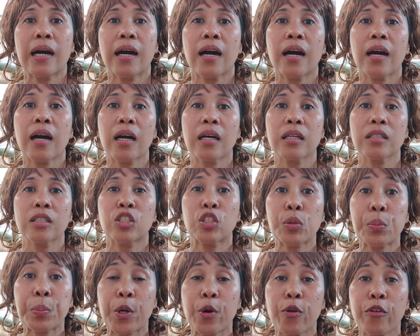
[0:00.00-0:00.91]
uh,
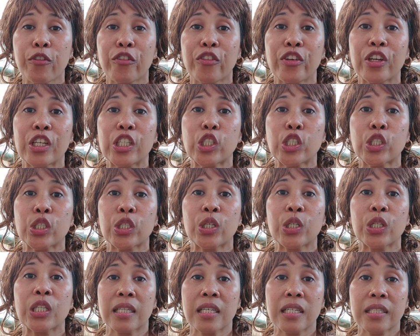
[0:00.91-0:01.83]

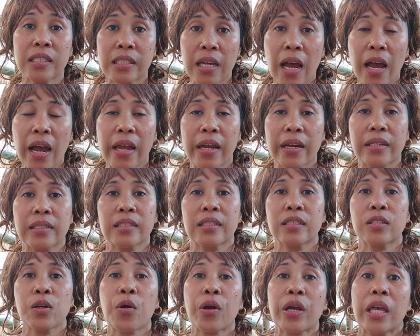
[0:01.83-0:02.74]
superficial
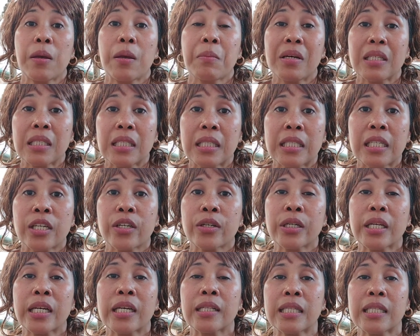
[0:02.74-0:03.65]
desires, okay,
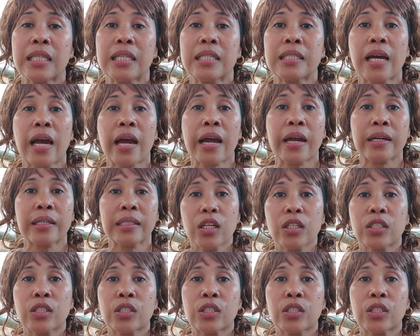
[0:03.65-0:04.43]
material desires.